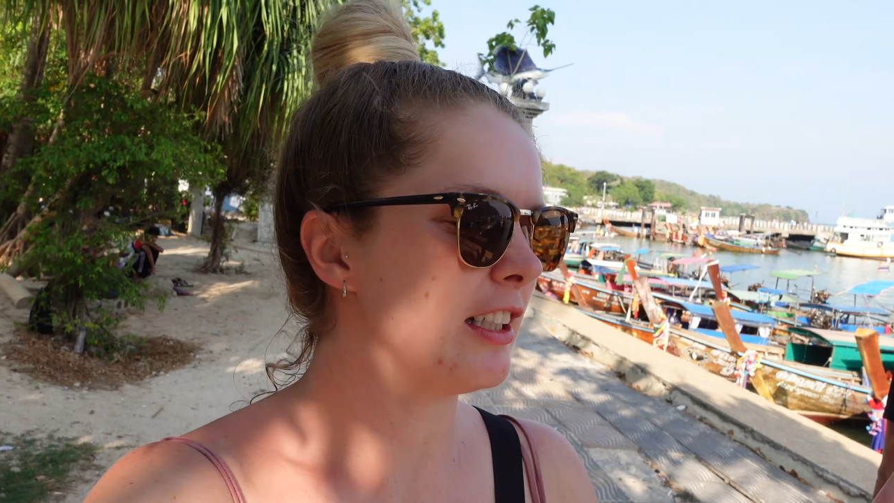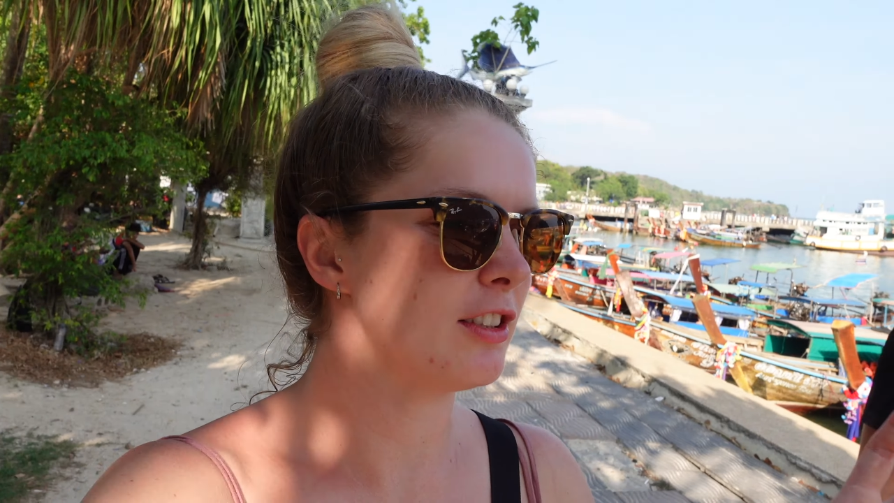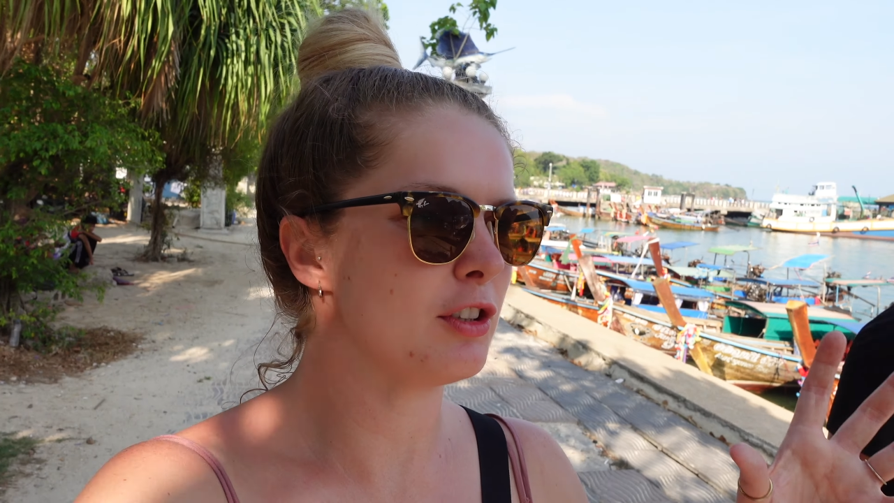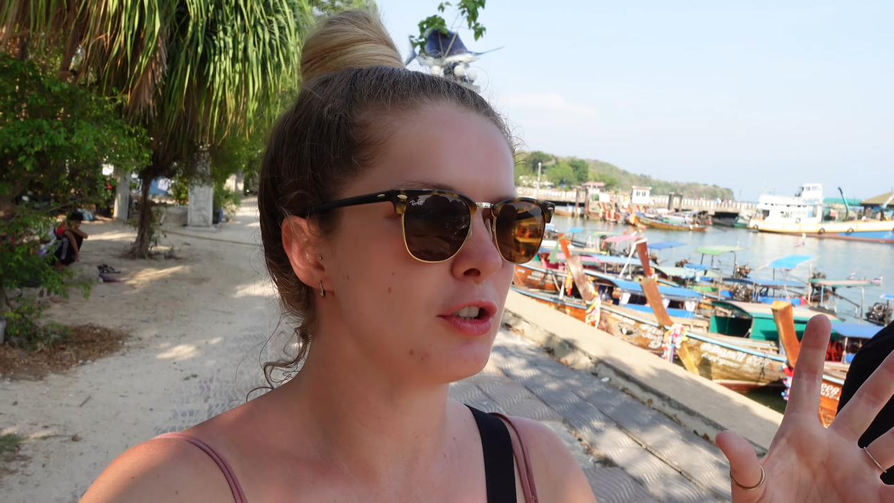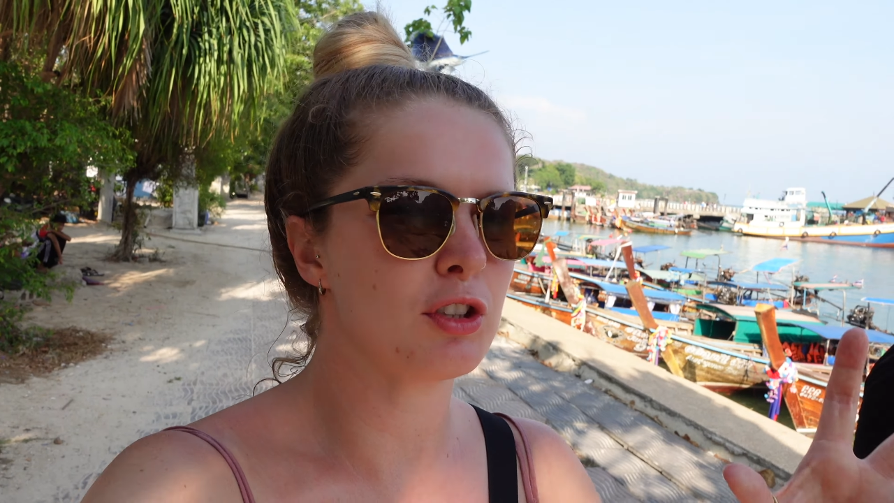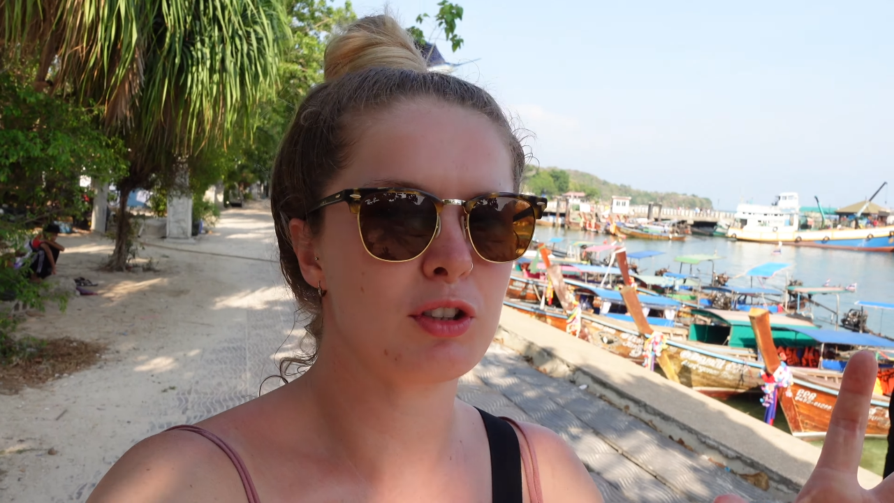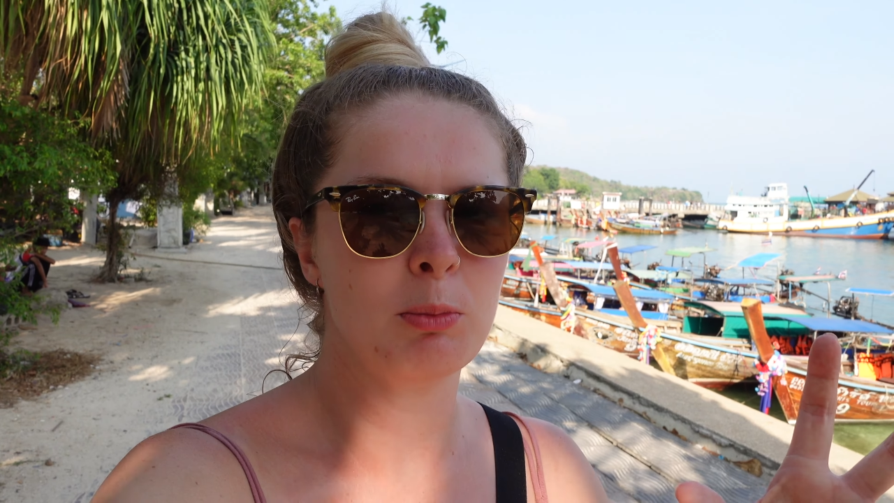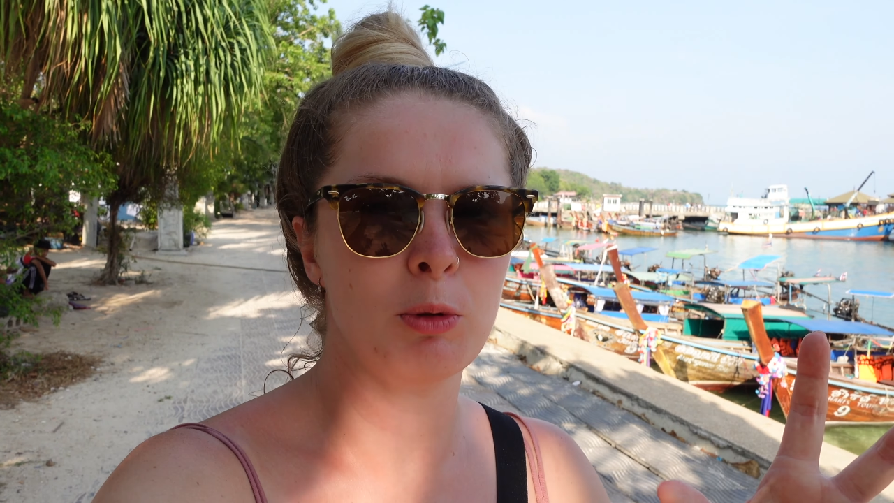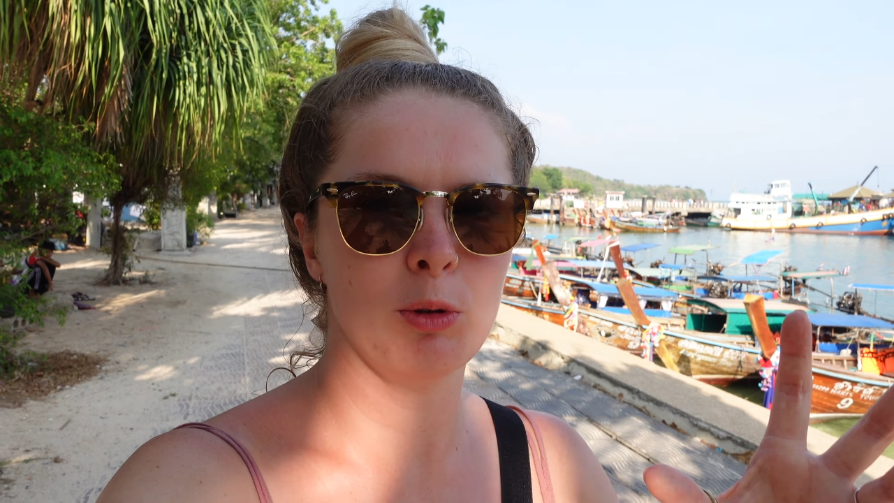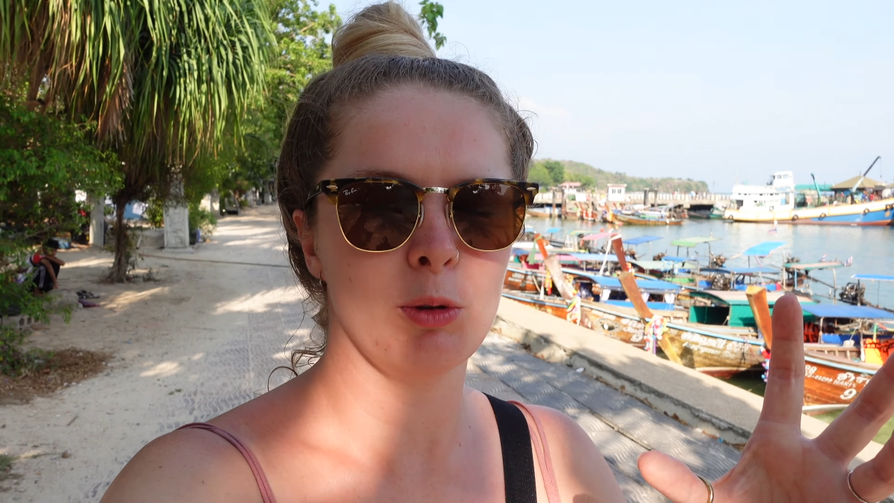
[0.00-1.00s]
It's such a
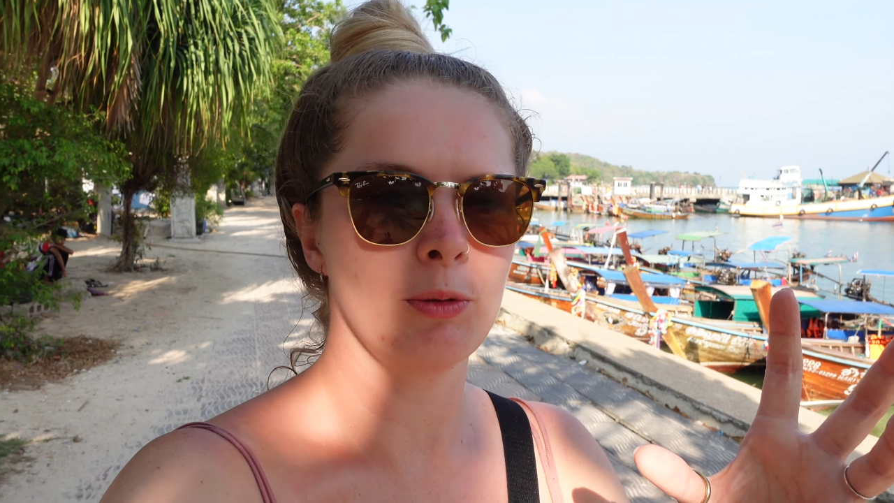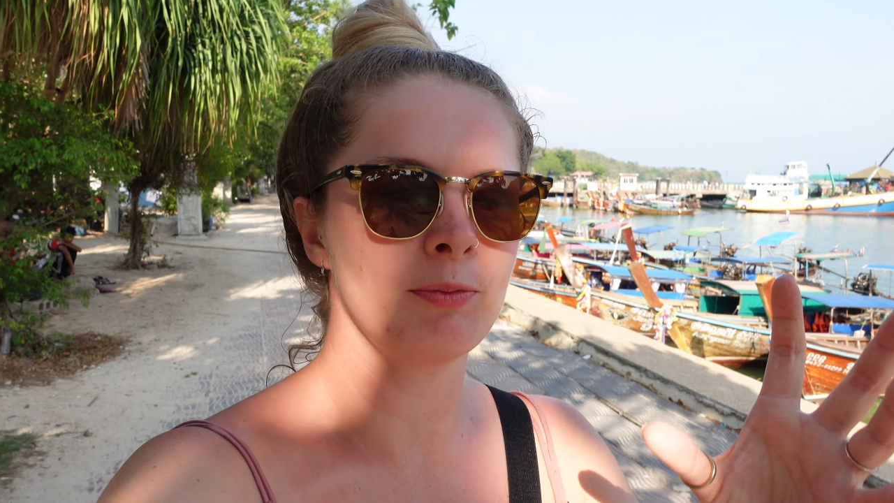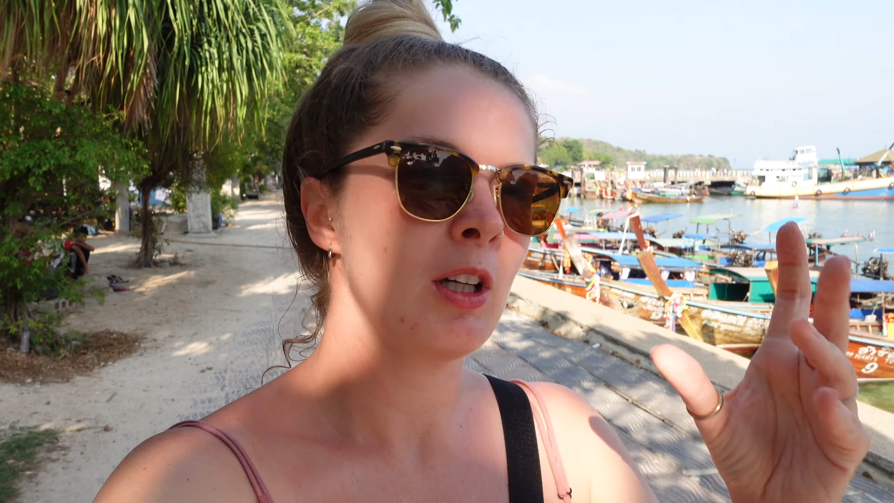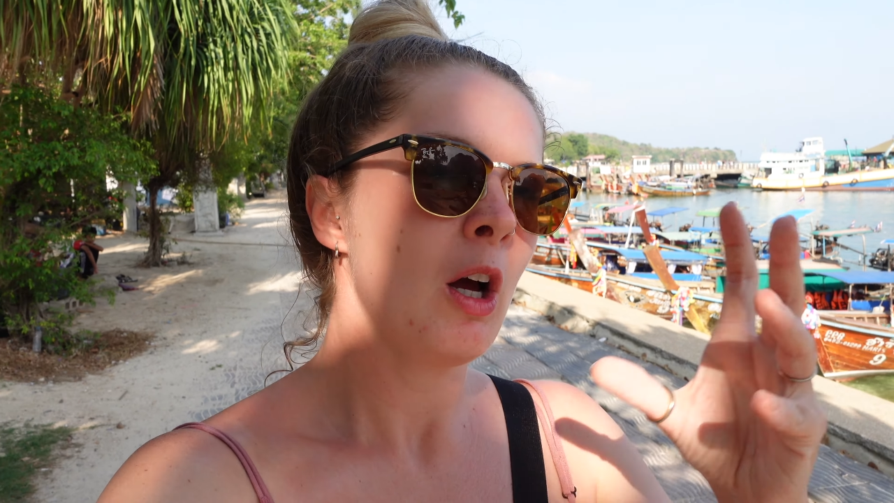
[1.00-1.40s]
small,